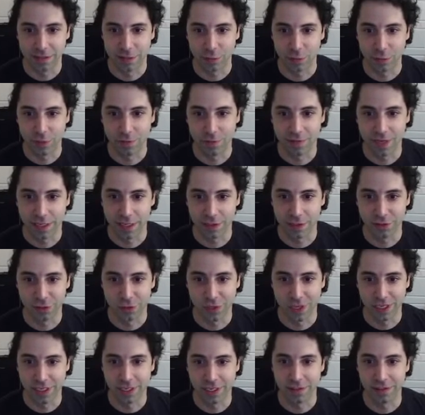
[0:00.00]
green flag is
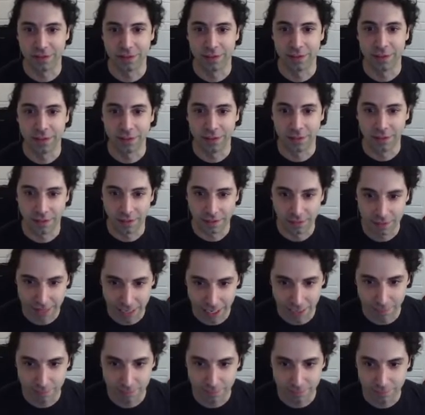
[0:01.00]
right here.
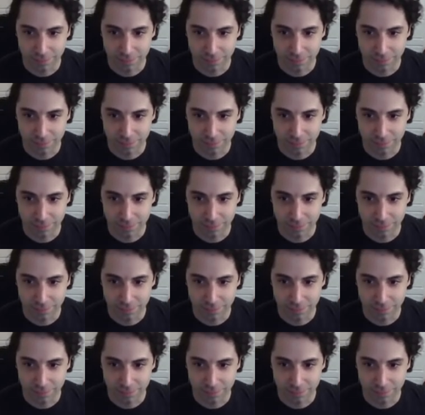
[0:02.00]
Tap.